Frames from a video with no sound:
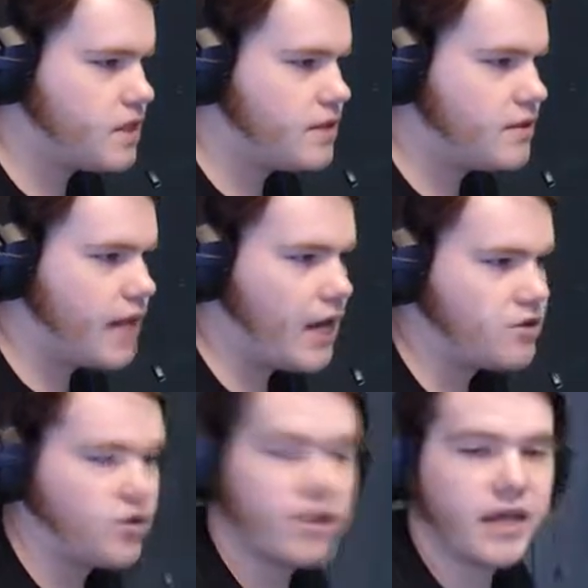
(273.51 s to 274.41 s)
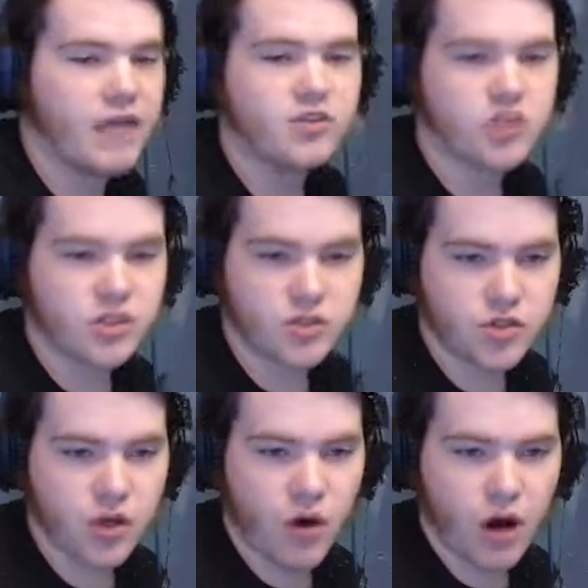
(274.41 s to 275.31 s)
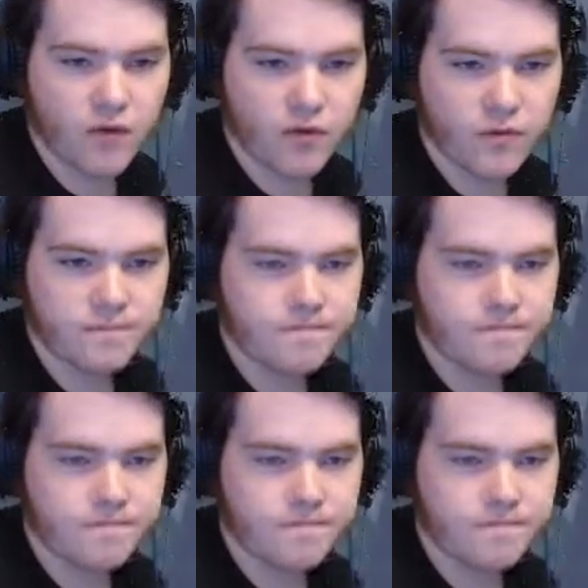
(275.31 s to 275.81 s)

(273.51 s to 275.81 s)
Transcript: I'll do it again just to show off.